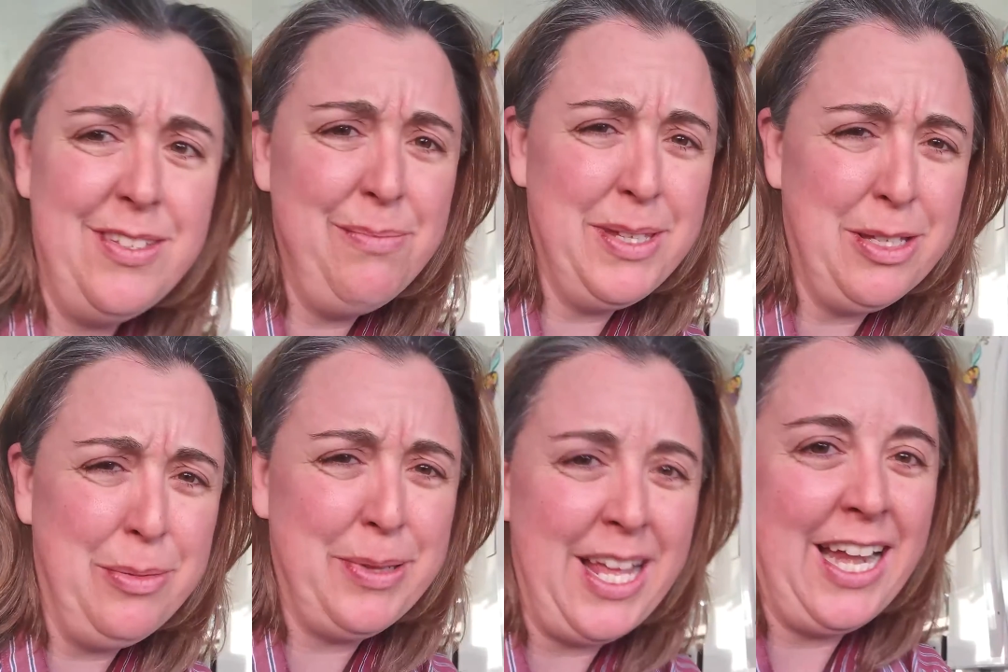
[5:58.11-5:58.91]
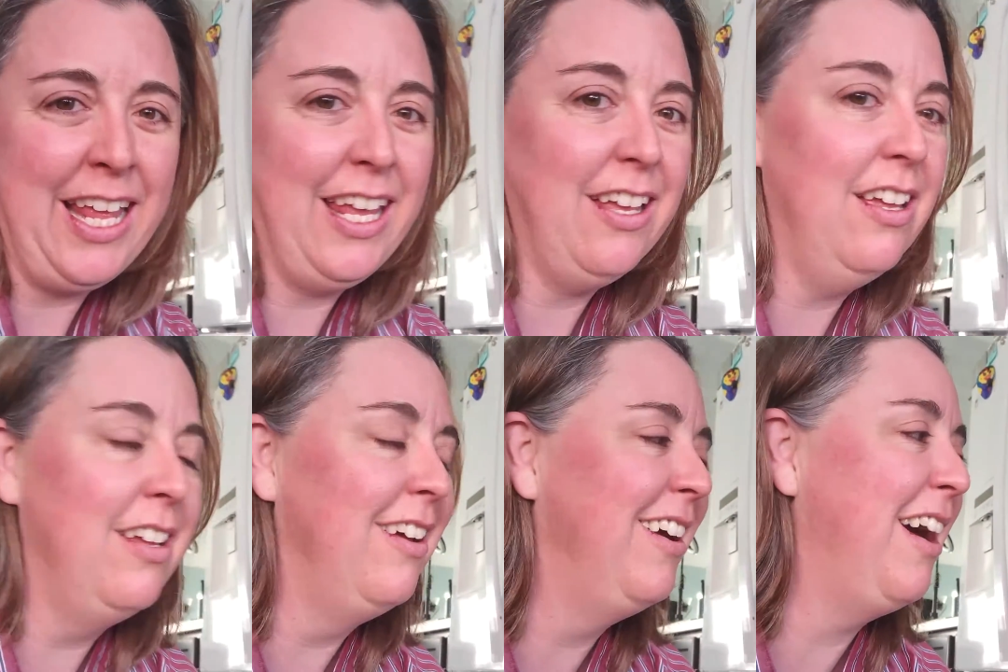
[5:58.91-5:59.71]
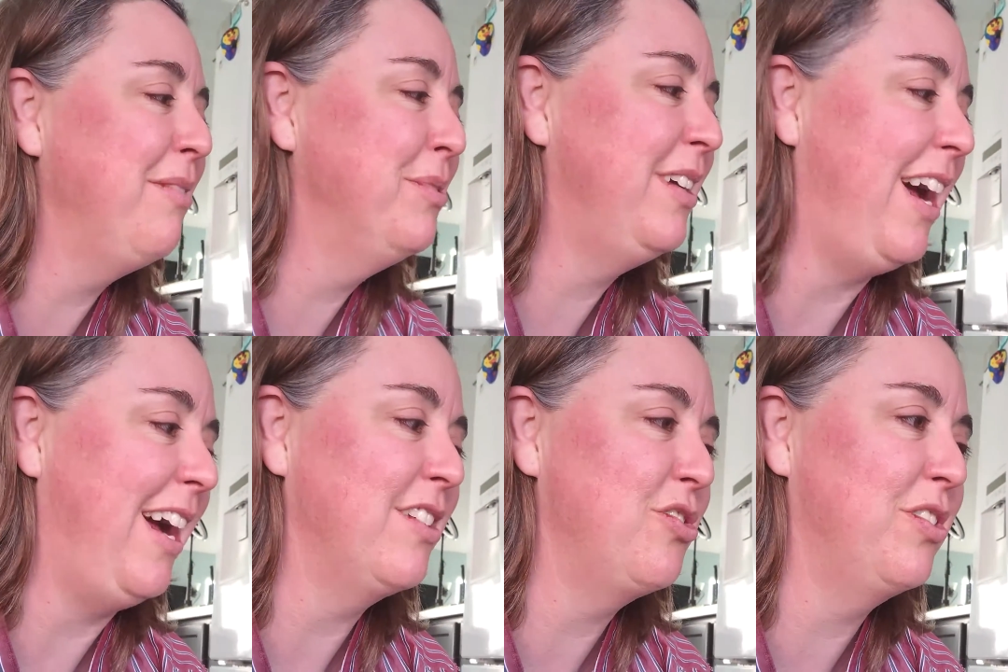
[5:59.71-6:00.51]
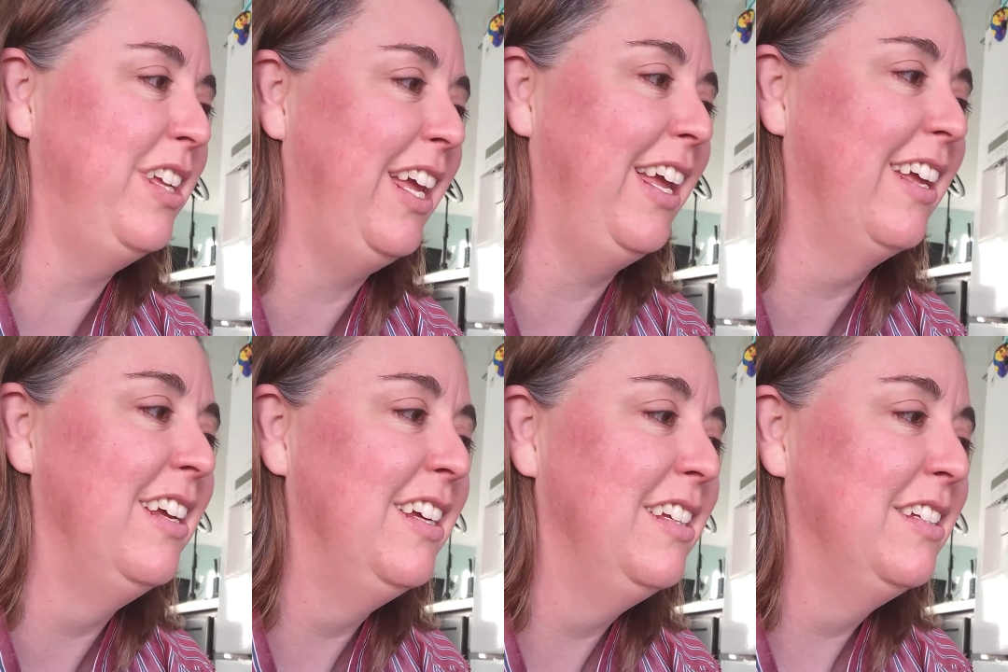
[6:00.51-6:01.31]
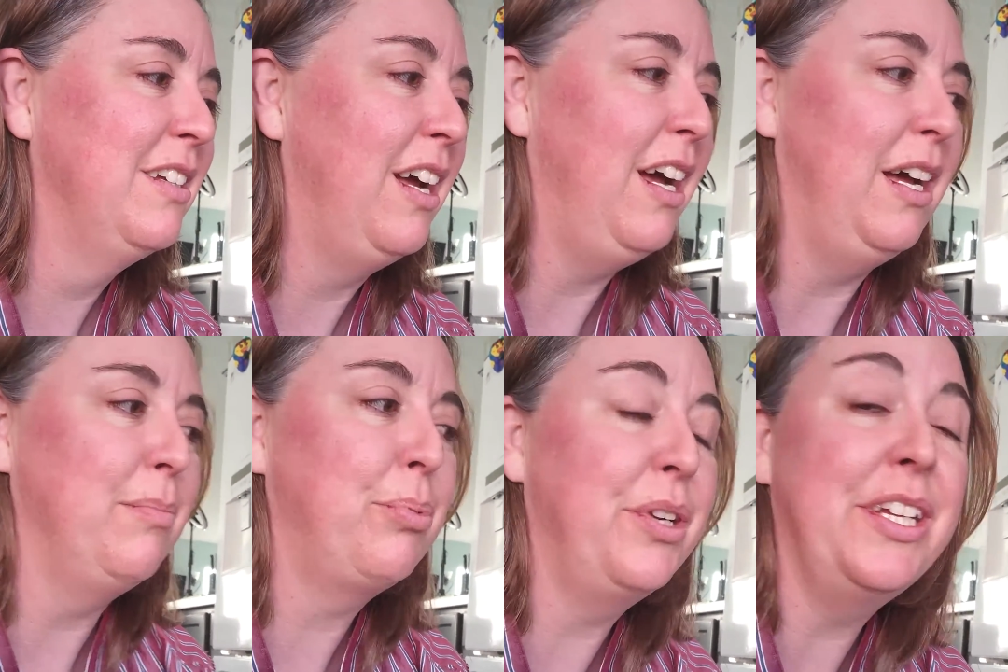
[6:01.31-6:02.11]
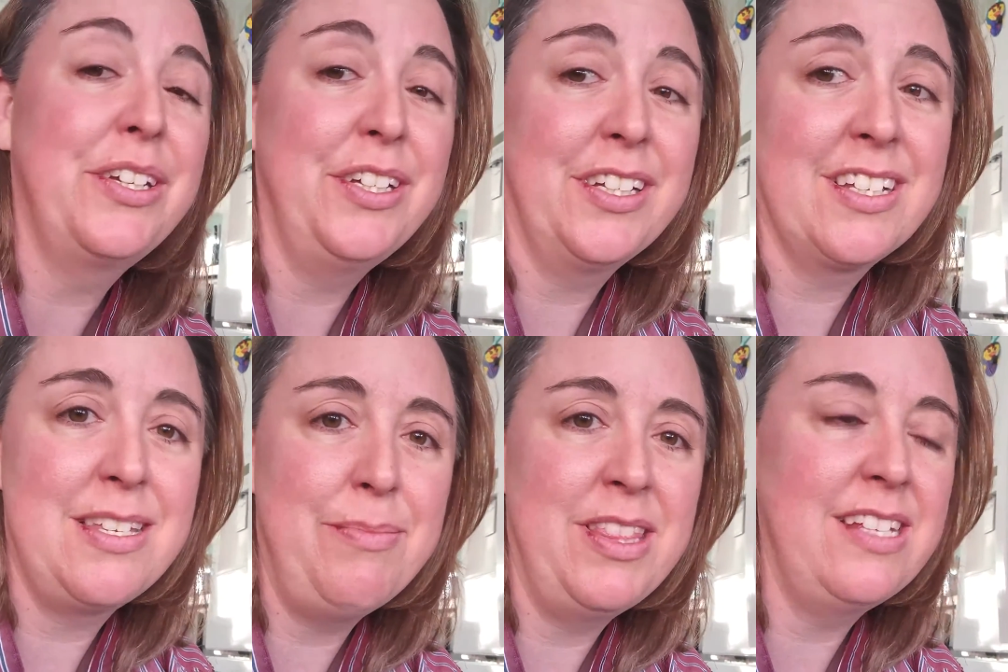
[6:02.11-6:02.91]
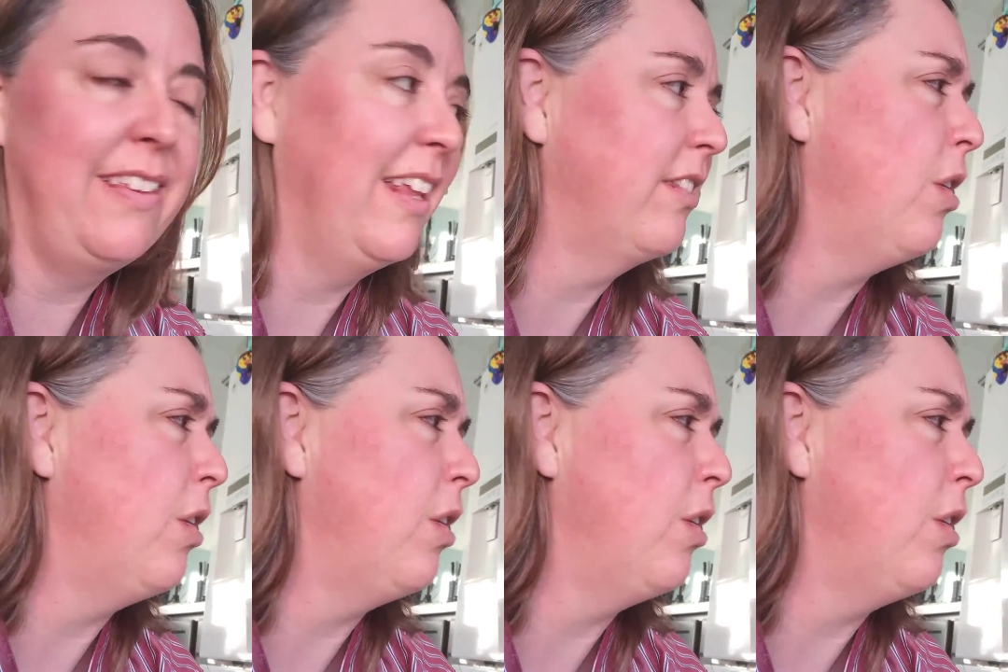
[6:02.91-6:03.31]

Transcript: the meal planning, I will actually pre-cook some of these things.